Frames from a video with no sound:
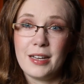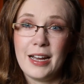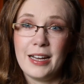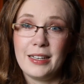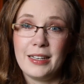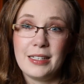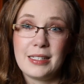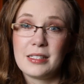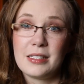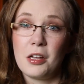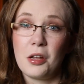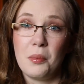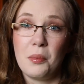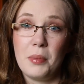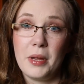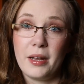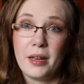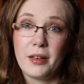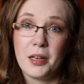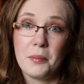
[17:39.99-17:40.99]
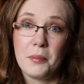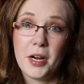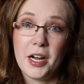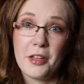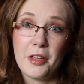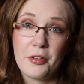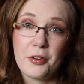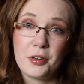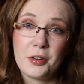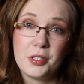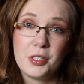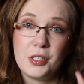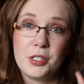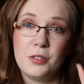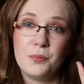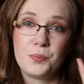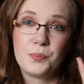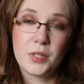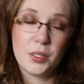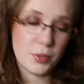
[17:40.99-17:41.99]
and it's not a big dip either, so
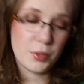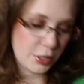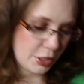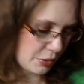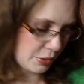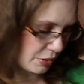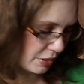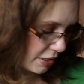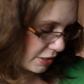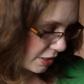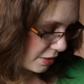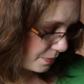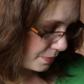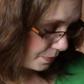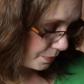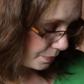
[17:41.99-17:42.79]
I want to use this.